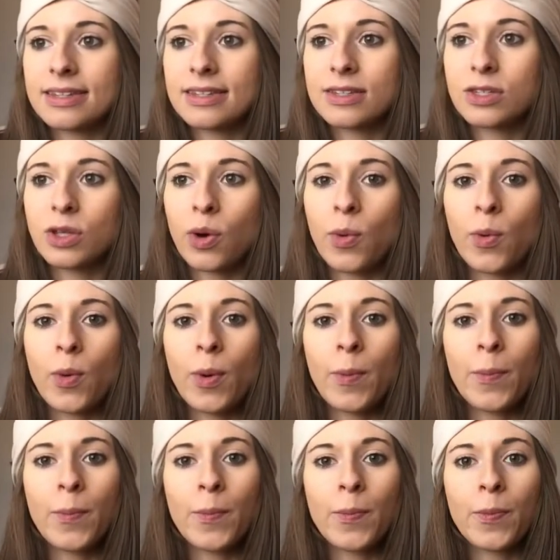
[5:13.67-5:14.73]
so
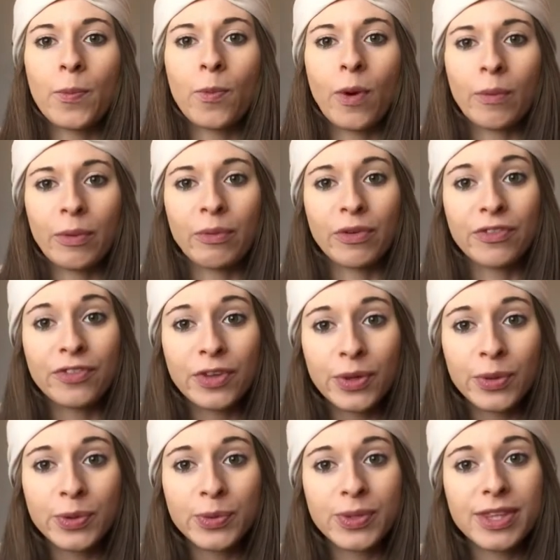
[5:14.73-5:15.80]
what we
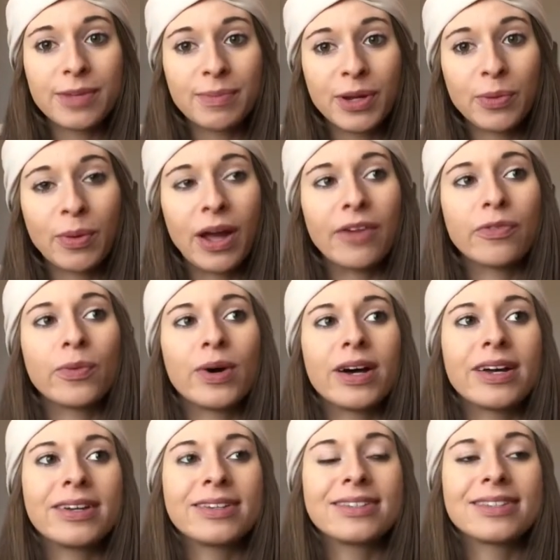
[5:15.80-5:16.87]
reviewed with the midwife
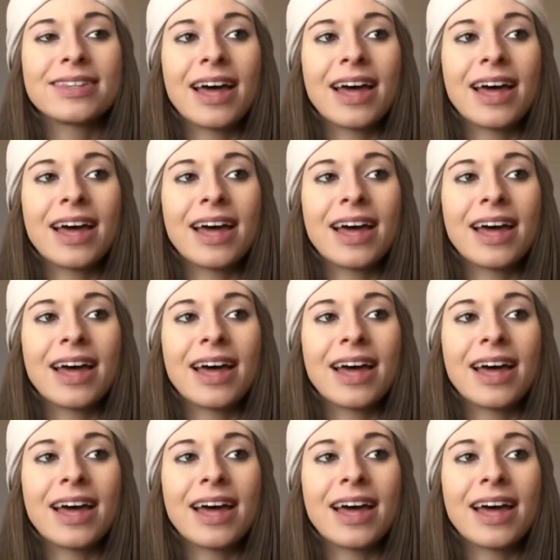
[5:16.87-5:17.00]
was